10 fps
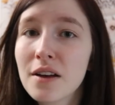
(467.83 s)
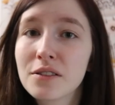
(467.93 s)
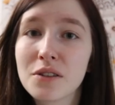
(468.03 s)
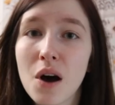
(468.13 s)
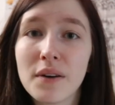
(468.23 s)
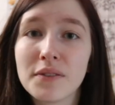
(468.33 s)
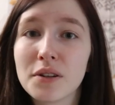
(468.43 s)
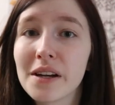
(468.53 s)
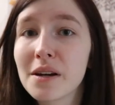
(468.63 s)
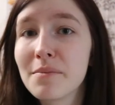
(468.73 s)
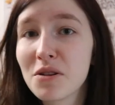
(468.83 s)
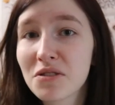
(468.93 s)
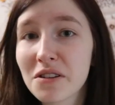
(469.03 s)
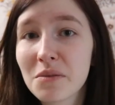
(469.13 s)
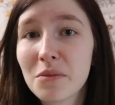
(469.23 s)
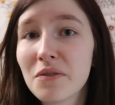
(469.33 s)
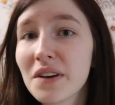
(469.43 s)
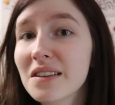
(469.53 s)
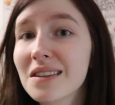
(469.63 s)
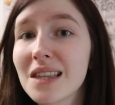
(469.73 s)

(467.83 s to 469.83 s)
So if you like emotional movies,